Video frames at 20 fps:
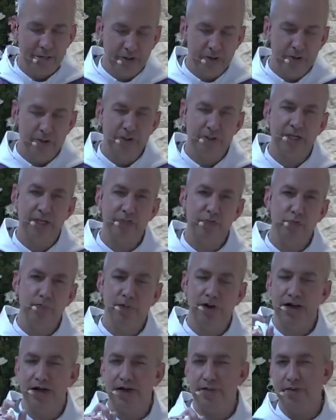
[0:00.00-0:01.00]
fidelity of the
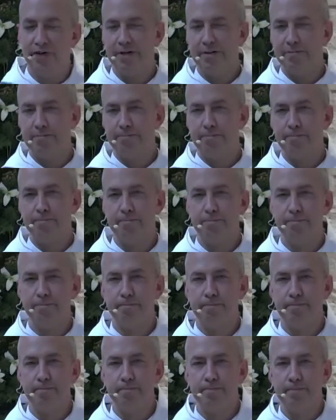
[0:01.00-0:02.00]
Lord to his word. The
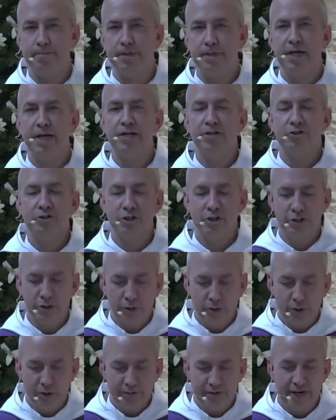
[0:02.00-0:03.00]
Lord will complete
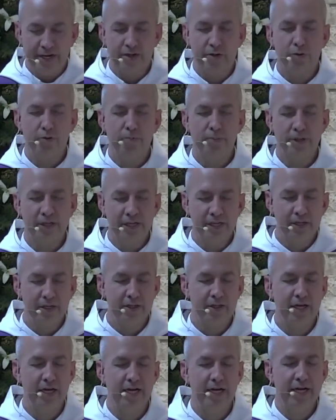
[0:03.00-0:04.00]
this word that the Lord is
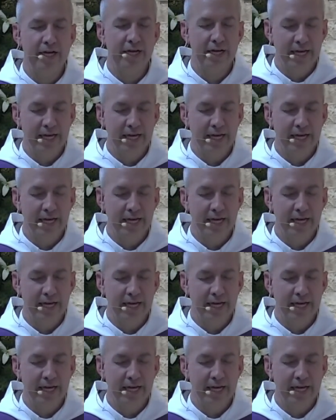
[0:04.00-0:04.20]
announcing to me.